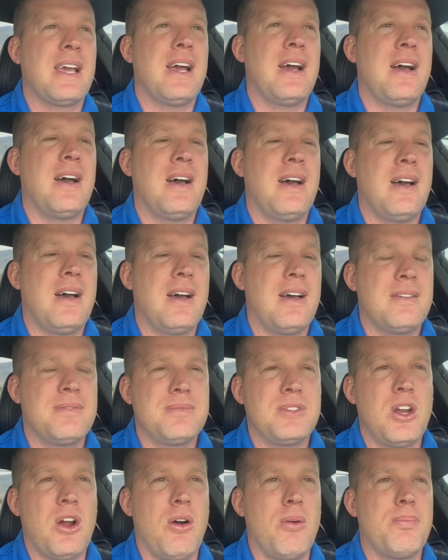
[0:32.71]
uh,
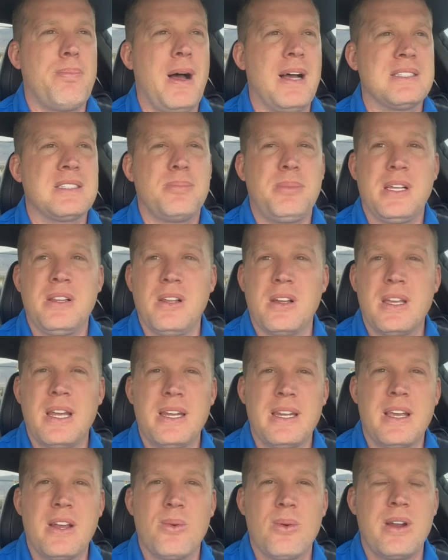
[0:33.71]
you know, possibly
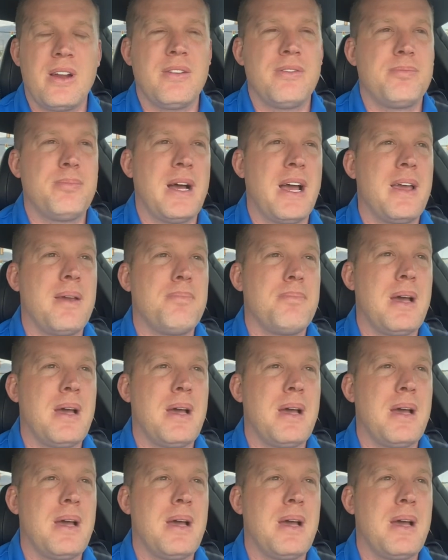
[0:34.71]
looking to get rid of my,